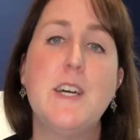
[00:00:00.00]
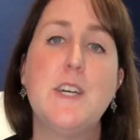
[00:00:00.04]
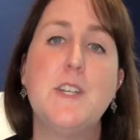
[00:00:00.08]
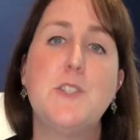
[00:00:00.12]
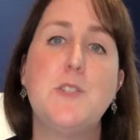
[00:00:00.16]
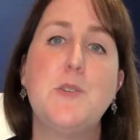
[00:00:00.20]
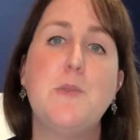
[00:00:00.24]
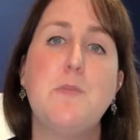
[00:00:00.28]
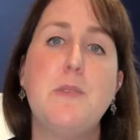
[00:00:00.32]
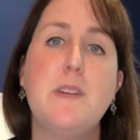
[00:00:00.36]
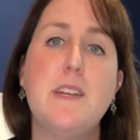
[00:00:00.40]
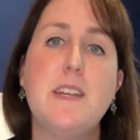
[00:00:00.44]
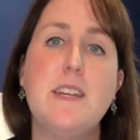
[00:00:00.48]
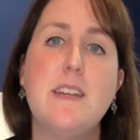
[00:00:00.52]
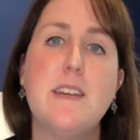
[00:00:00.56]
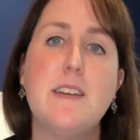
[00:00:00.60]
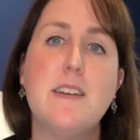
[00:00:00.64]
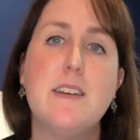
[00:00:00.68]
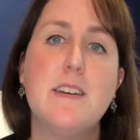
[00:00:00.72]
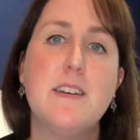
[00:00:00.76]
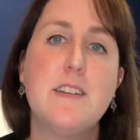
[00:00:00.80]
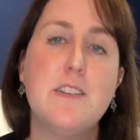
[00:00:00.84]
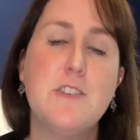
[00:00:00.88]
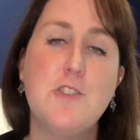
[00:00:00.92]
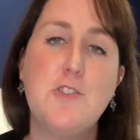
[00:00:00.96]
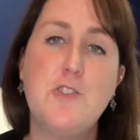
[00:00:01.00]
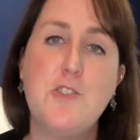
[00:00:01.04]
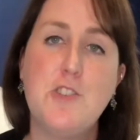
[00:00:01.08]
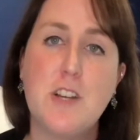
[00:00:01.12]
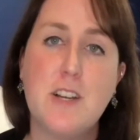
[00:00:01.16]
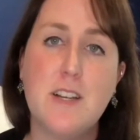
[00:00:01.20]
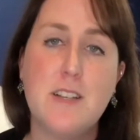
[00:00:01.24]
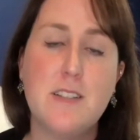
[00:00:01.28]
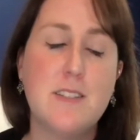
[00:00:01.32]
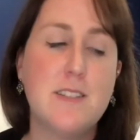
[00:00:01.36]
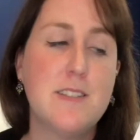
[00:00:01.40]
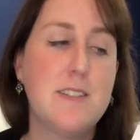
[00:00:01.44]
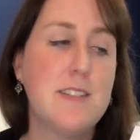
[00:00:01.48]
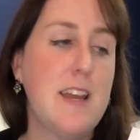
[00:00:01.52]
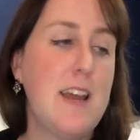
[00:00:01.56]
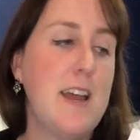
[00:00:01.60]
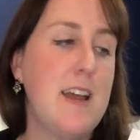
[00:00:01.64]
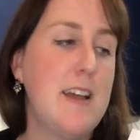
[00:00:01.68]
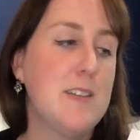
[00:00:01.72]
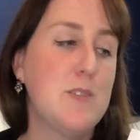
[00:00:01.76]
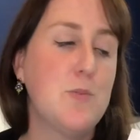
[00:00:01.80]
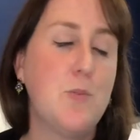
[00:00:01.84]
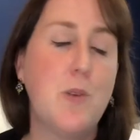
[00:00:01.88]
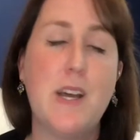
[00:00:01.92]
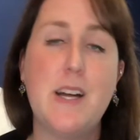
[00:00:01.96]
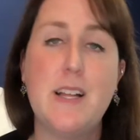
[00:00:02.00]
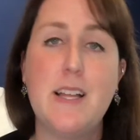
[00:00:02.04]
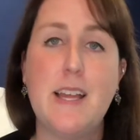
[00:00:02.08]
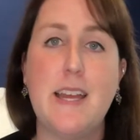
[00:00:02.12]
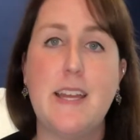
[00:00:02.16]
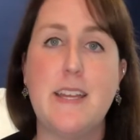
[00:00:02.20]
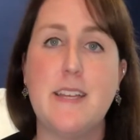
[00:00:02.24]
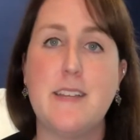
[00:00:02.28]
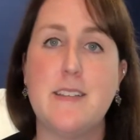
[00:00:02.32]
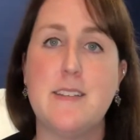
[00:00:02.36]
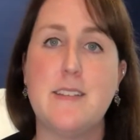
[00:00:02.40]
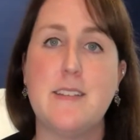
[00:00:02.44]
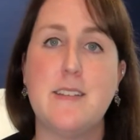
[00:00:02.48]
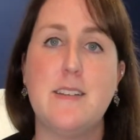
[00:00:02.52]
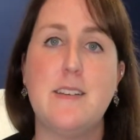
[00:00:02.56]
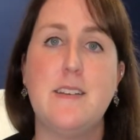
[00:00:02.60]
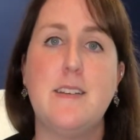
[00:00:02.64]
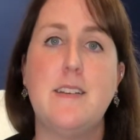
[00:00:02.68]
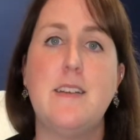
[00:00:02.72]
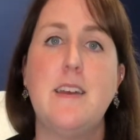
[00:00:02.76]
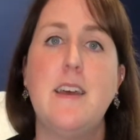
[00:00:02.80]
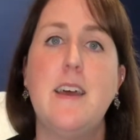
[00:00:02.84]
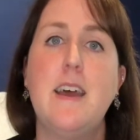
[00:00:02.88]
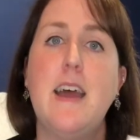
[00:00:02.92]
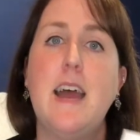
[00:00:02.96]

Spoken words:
to be just as well edited